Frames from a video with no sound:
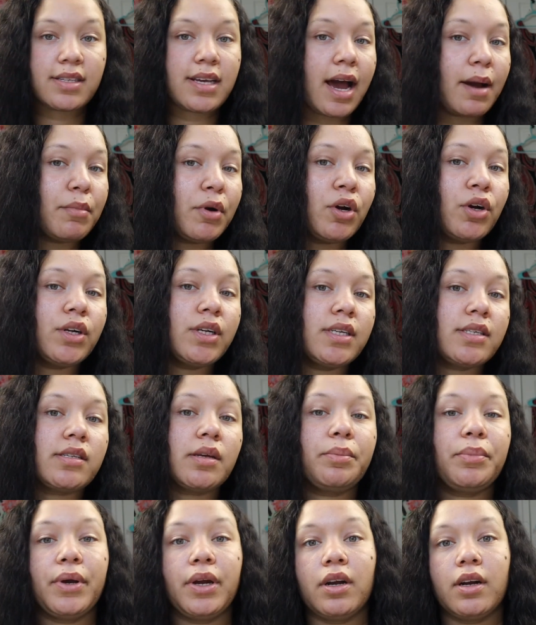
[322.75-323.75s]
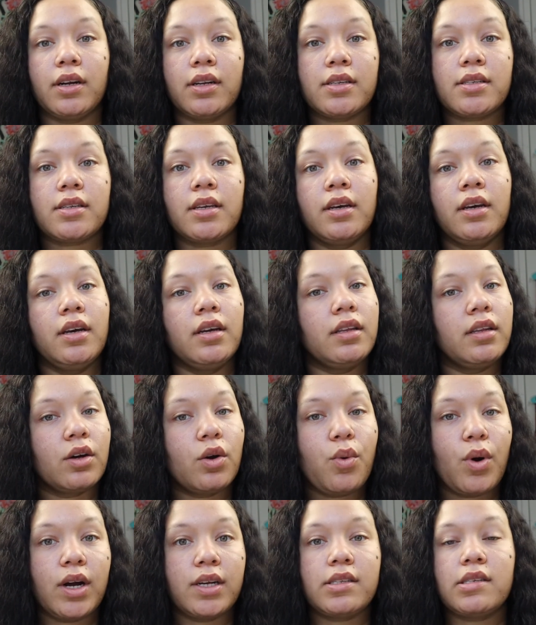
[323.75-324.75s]
At the time of her disappearance,
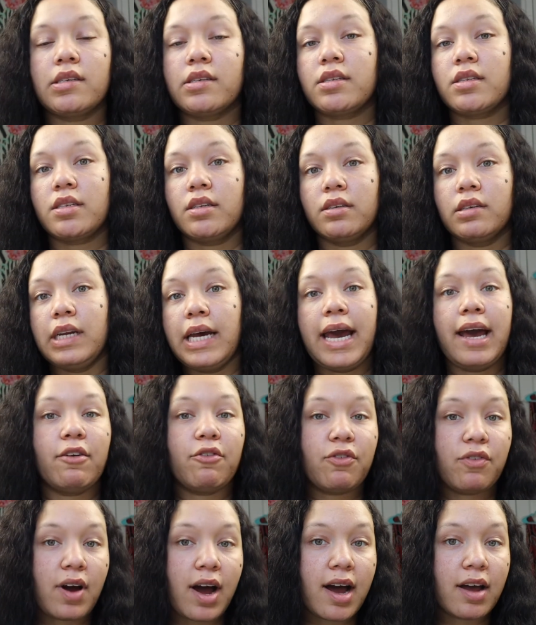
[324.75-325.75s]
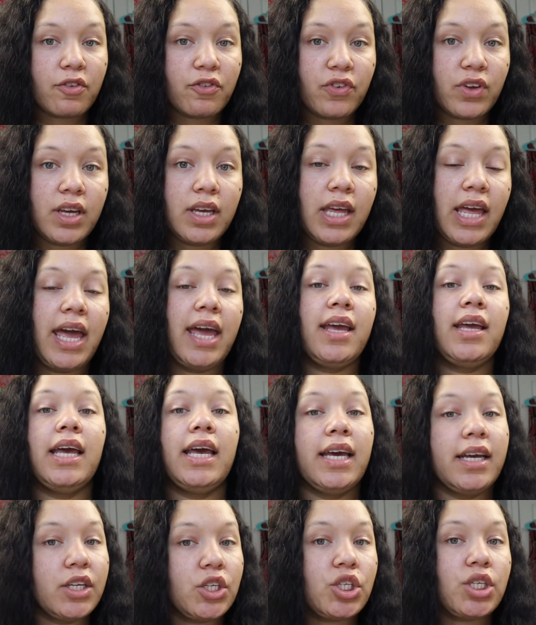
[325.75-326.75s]
LaQuanta stood at 5 feet 8
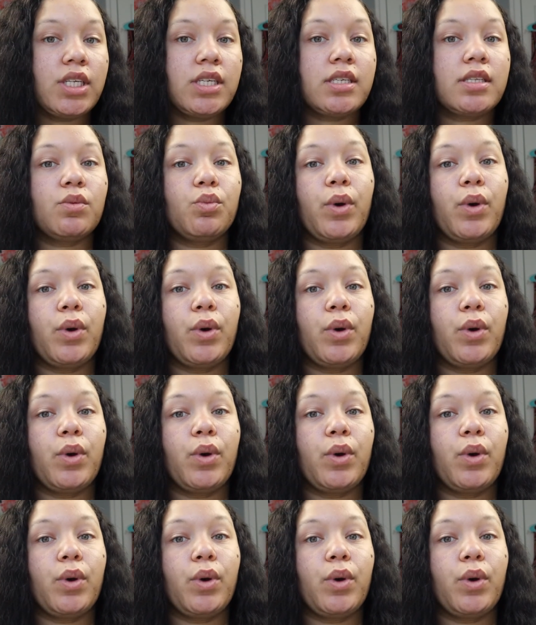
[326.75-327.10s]
inches,